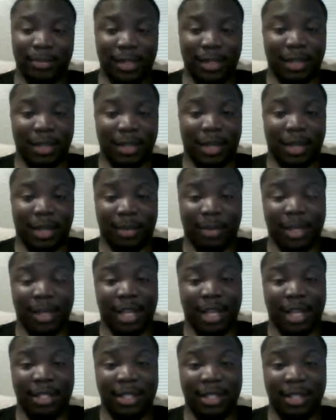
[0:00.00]
So I
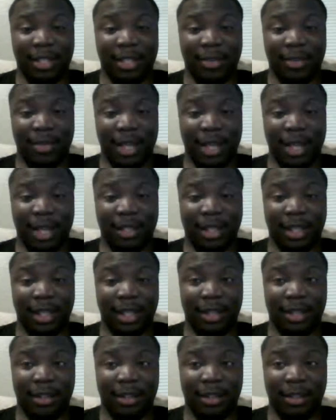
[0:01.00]
mean, that's what I
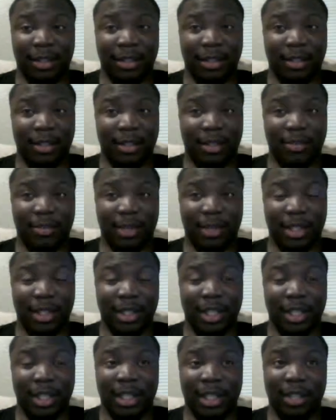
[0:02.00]
think it's
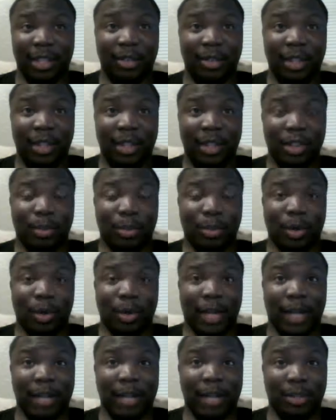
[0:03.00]
really gonna just
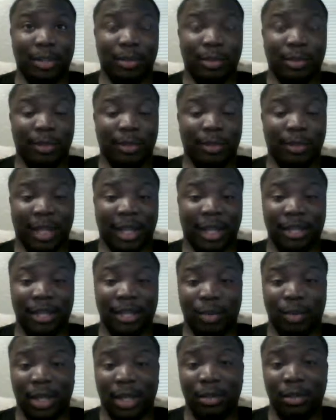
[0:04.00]
boil down to. If he
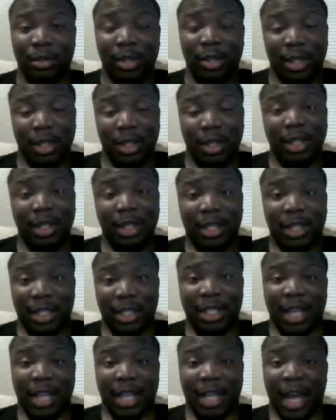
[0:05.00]
plays well,
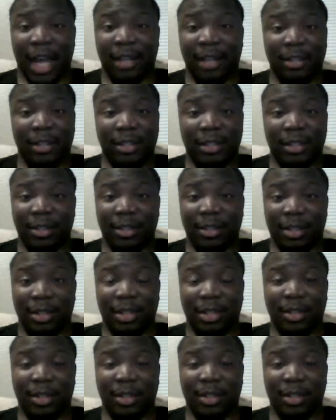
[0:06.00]
yeah,
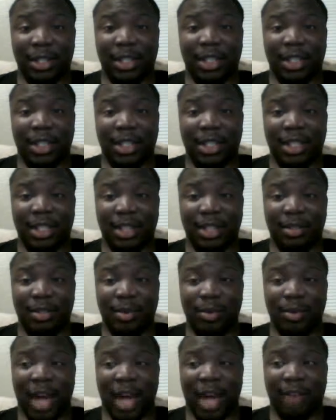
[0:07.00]

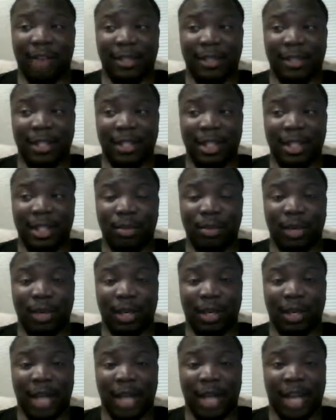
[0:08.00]
you have to see
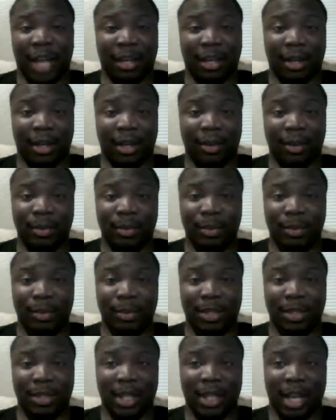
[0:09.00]
where that
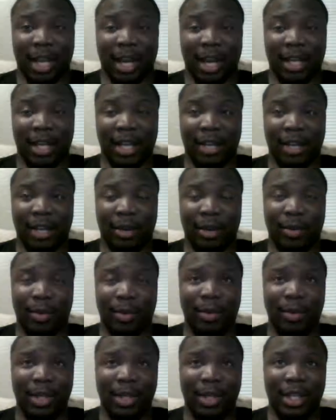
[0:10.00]
goes. I know